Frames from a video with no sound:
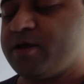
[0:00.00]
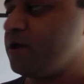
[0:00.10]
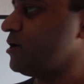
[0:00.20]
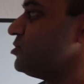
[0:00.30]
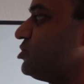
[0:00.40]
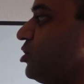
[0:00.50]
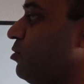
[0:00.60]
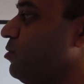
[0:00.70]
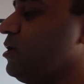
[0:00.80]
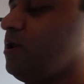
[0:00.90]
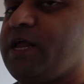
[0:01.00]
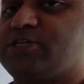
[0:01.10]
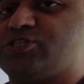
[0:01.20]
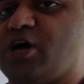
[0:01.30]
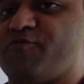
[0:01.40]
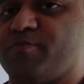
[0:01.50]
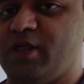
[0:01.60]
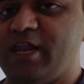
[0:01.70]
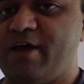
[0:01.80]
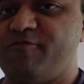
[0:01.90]
so let's start from the
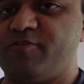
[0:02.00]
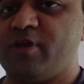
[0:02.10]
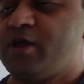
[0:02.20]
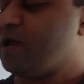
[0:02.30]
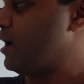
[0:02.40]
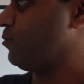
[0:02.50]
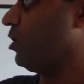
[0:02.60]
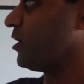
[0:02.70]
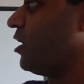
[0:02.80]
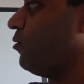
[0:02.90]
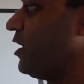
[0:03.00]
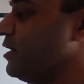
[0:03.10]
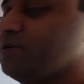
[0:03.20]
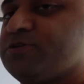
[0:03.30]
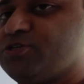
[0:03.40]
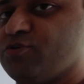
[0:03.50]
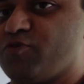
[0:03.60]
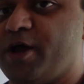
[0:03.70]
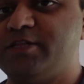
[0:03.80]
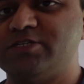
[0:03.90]
left and work our way to the
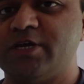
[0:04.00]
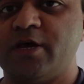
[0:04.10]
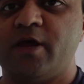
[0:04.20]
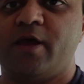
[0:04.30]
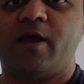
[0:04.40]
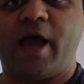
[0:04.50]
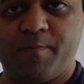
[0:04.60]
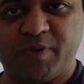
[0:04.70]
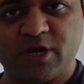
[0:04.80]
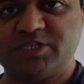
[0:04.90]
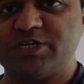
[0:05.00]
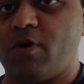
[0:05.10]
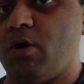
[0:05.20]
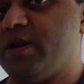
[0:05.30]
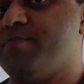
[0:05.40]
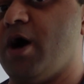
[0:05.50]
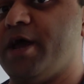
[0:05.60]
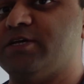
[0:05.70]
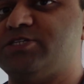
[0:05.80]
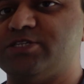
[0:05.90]
right. And because there are only
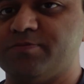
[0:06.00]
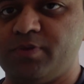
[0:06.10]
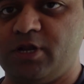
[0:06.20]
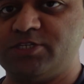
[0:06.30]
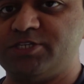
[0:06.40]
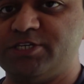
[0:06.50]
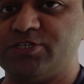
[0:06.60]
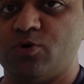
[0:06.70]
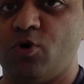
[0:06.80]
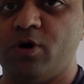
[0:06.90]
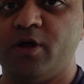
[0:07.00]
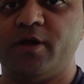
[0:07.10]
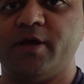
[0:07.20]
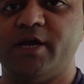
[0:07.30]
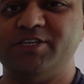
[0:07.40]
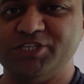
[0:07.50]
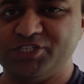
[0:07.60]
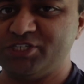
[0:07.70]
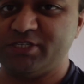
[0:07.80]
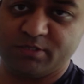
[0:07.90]
minuses and pluses, or additions
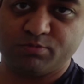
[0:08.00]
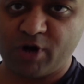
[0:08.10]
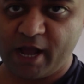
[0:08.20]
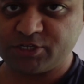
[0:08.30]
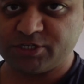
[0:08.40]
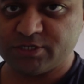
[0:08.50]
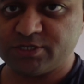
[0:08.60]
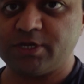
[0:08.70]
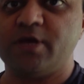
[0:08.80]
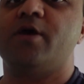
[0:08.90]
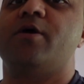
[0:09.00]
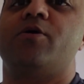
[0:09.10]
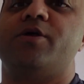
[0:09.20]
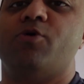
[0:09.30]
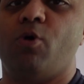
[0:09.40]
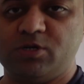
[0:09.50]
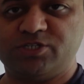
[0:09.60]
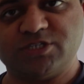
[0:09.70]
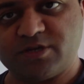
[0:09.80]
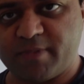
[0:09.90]
and subtractions, the order
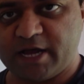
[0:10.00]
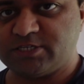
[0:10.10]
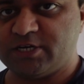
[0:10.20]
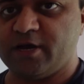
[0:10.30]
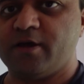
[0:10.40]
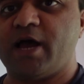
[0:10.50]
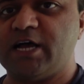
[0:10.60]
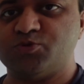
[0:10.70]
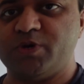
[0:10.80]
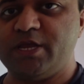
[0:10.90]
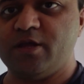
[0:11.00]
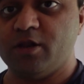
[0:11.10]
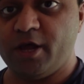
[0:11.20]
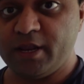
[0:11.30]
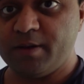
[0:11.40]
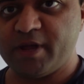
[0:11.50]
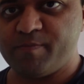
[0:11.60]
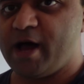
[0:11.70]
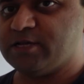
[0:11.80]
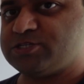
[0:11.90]
doesn't matter, as we learned in
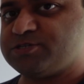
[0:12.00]
BidMaths.